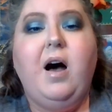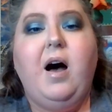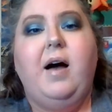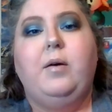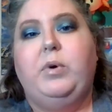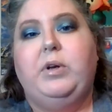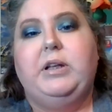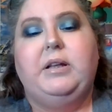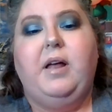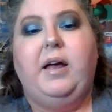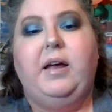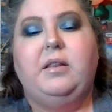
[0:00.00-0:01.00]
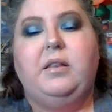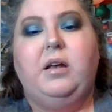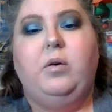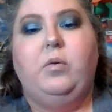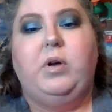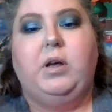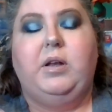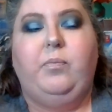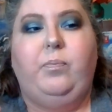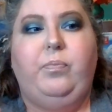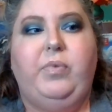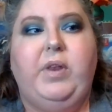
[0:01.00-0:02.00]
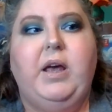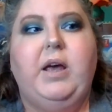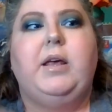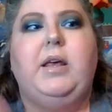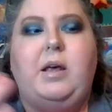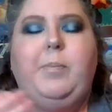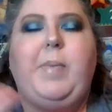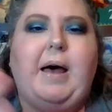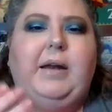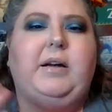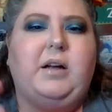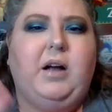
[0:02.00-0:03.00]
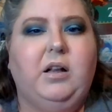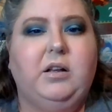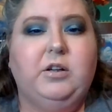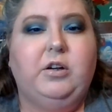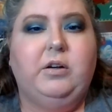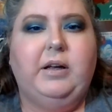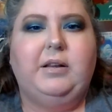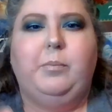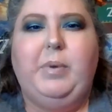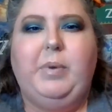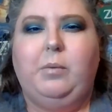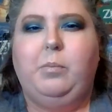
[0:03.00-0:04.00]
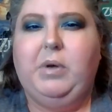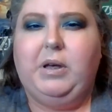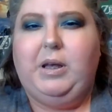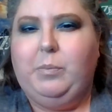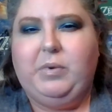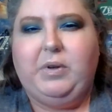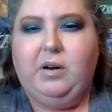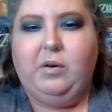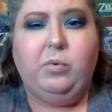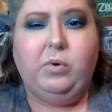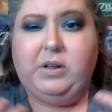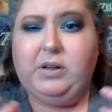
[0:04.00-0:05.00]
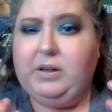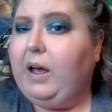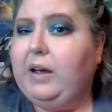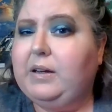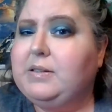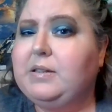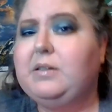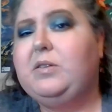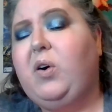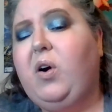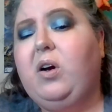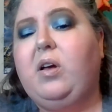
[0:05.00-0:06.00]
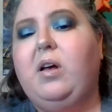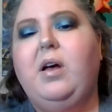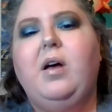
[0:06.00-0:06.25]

I really like that you can keep adding color and the pigment keeps getting really nice and dark,